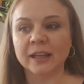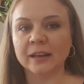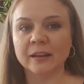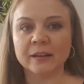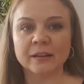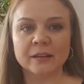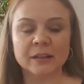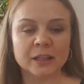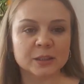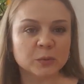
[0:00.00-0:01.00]

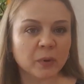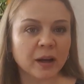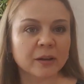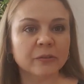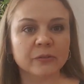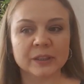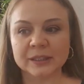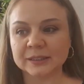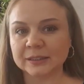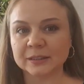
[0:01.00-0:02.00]
and his wife
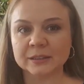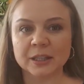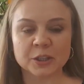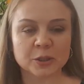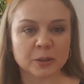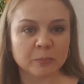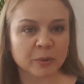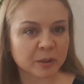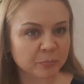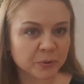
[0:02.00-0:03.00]
is such a
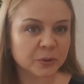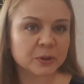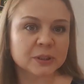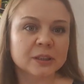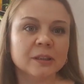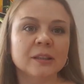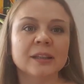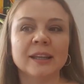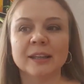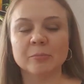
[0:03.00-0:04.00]
bad
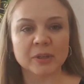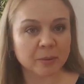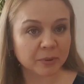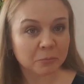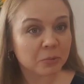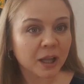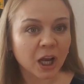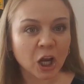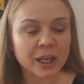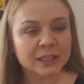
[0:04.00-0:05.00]
person and blah blah
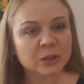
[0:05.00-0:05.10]
blah.